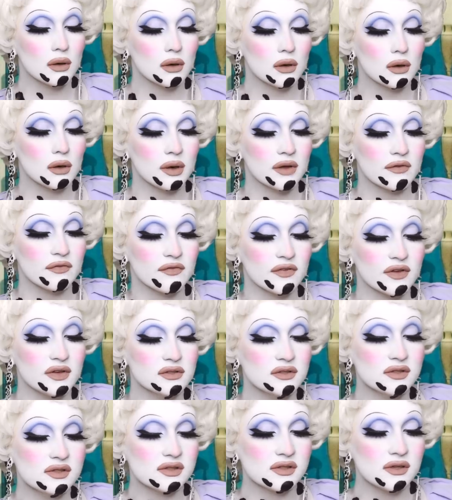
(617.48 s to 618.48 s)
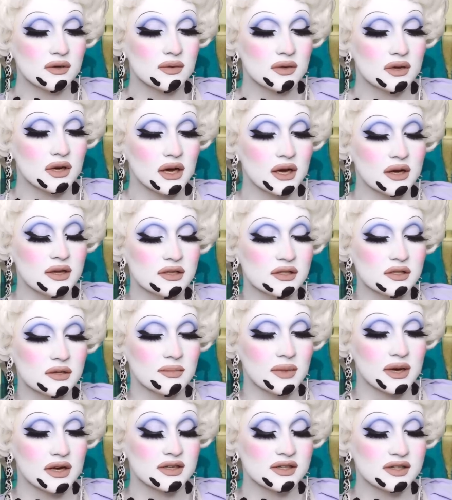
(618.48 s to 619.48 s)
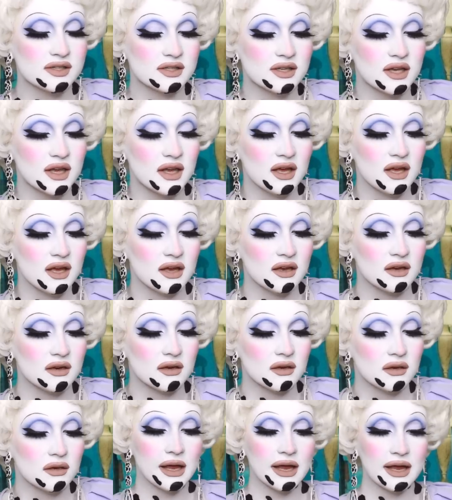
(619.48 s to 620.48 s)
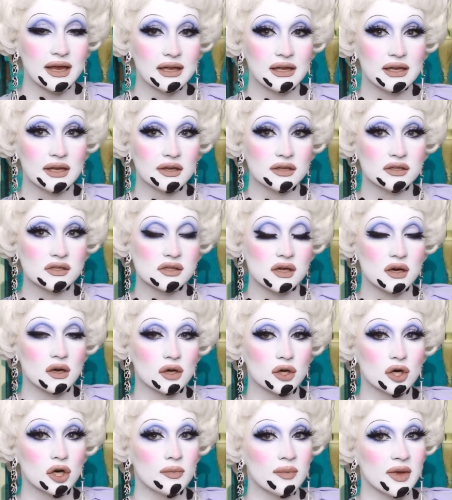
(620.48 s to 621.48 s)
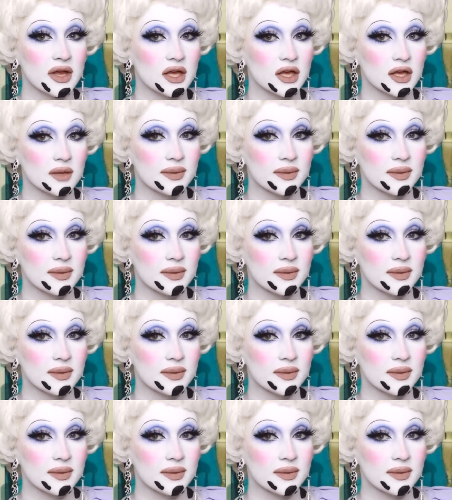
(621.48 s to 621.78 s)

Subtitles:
Oh, it feels so nice on my skin. Aliens are coming,